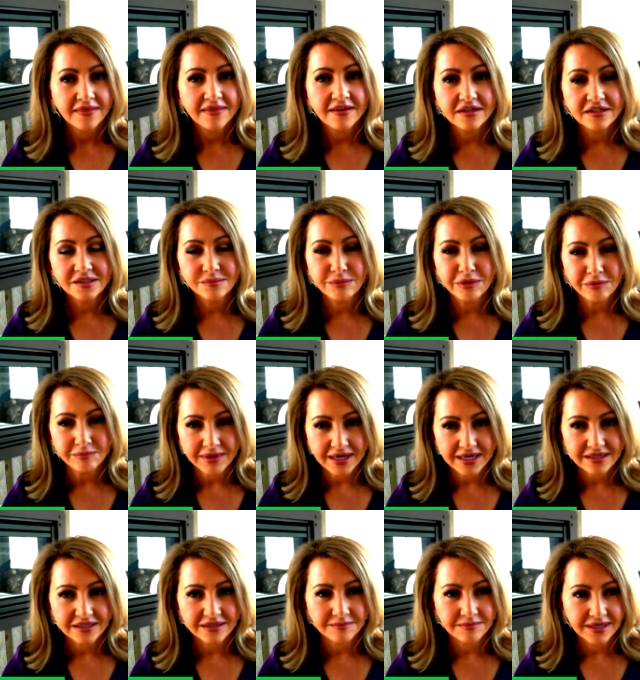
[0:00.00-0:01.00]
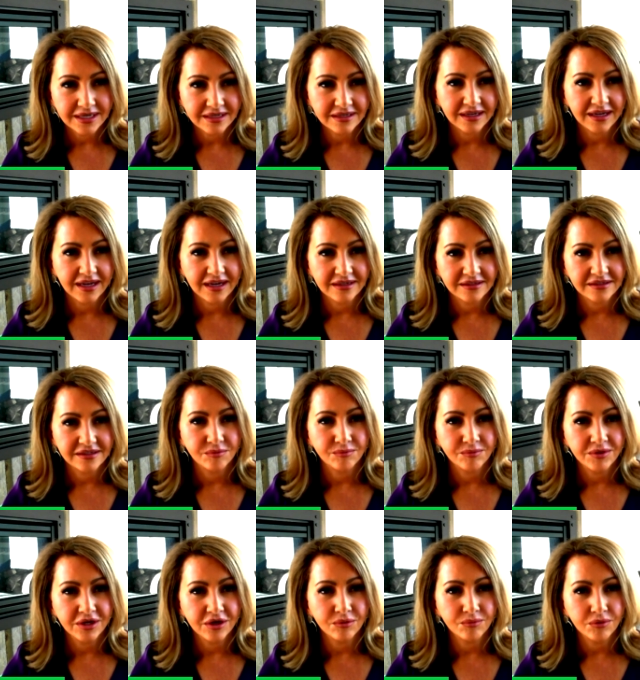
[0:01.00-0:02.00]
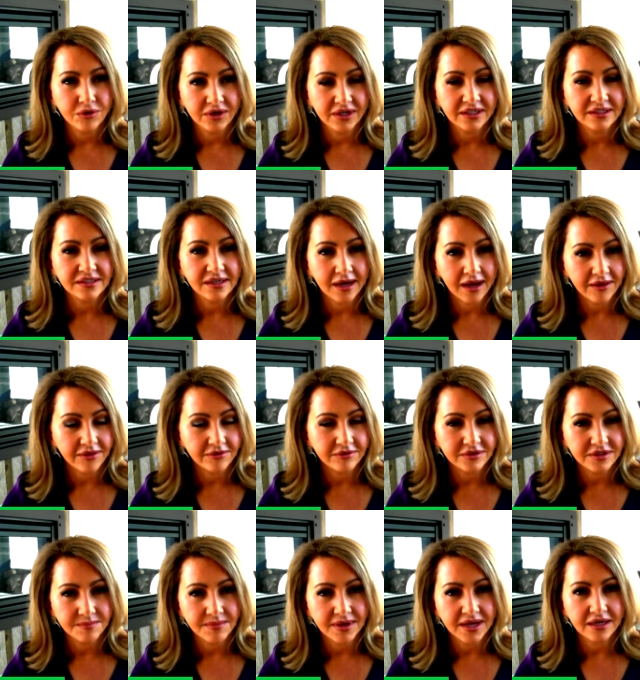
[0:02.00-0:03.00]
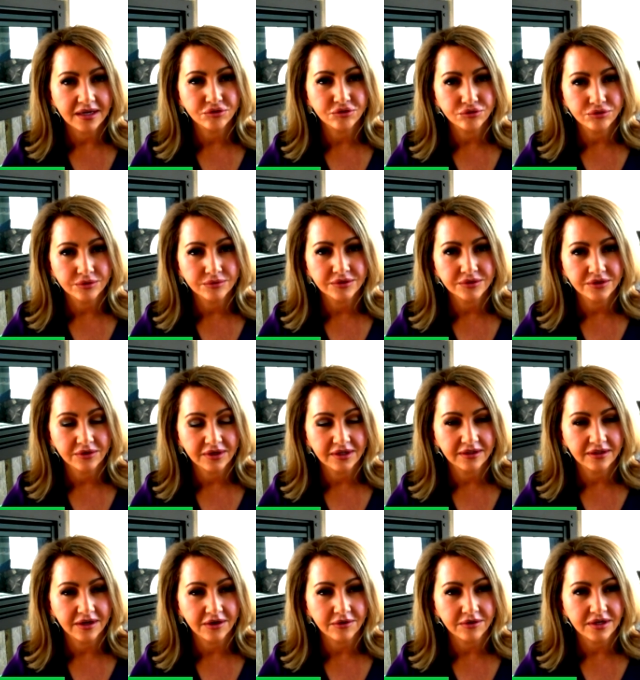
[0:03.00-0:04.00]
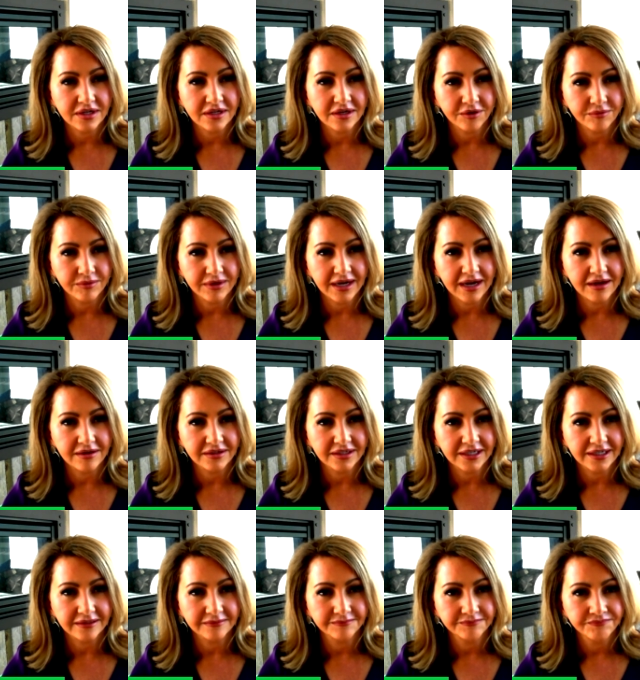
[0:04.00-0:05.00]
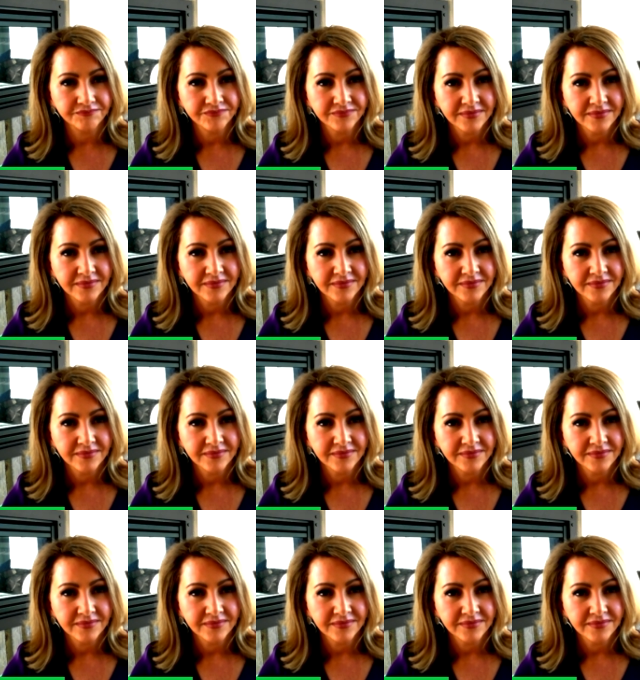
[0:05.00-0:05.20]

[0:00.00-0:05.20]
This momentum indicates that we are working together to make true circularity a reality.